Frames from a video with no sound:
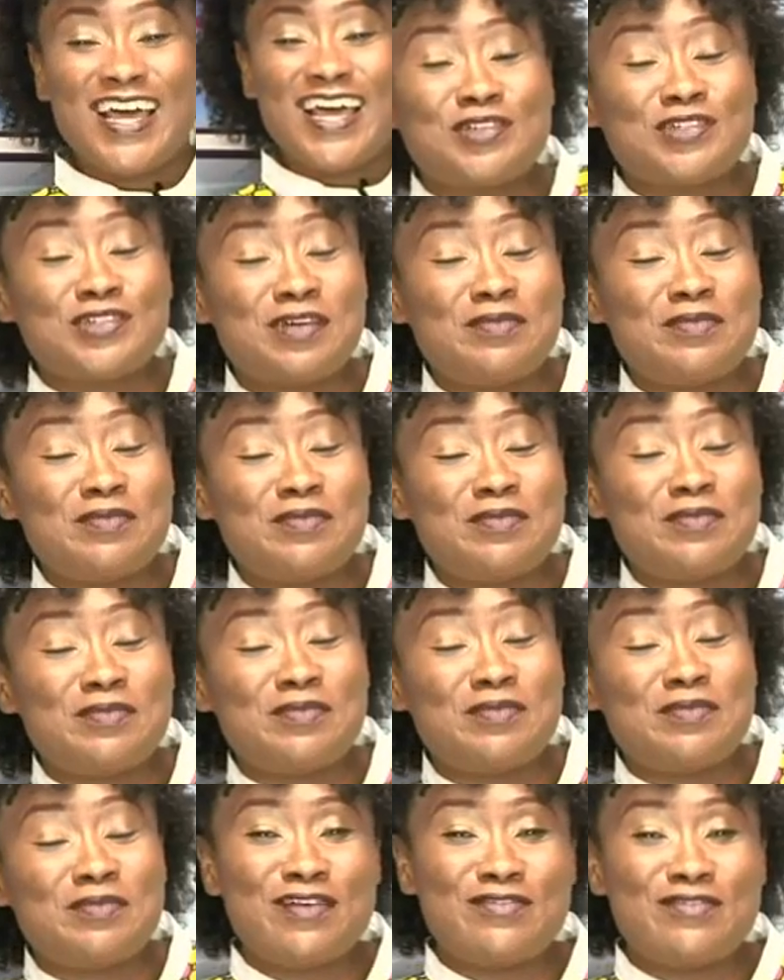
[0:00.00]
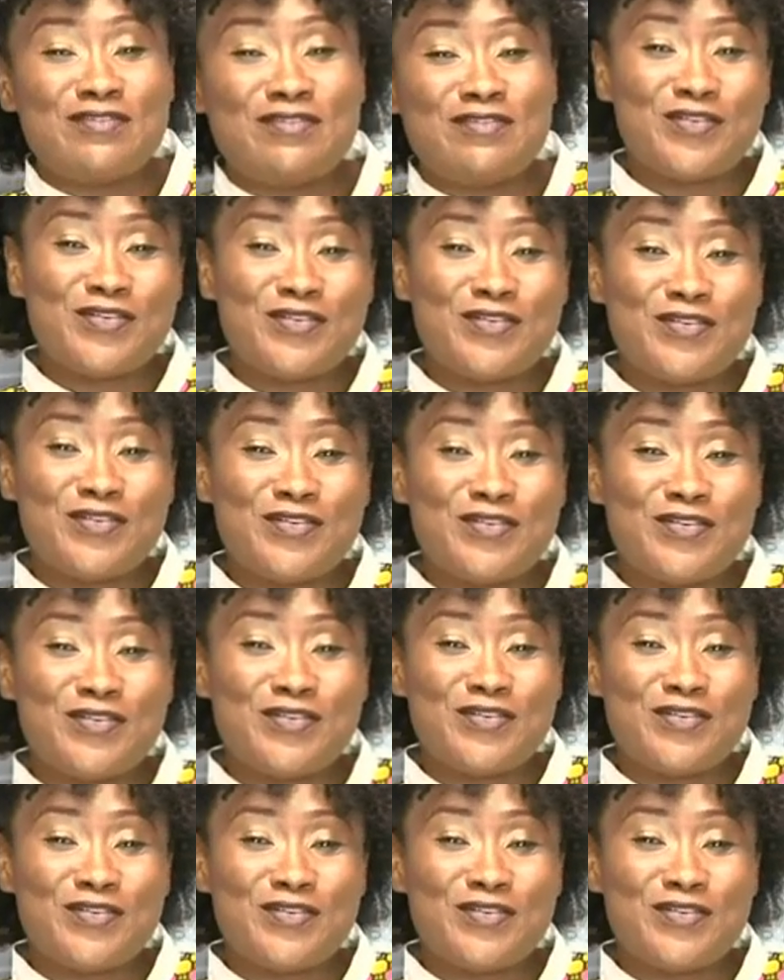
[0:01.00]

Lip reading: Social media about for